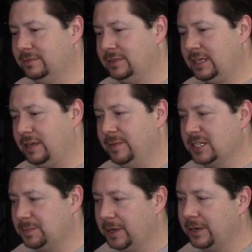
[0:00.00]
keep my
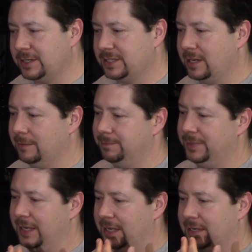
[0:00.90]
spirits up
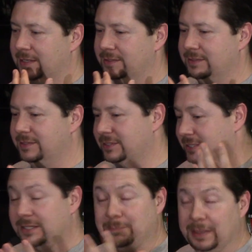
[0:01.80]
and
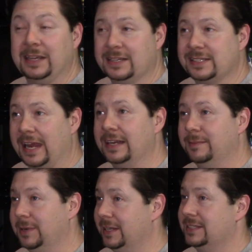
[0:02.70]
just to be excited,
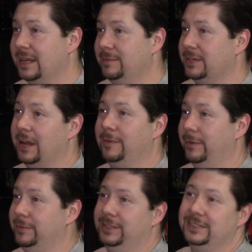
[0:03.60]
but at the same time
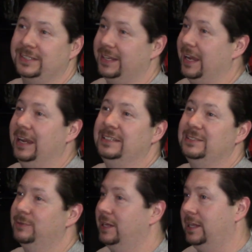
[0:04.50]
I'm just like I
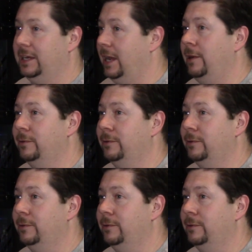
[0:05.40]
just want to lay down.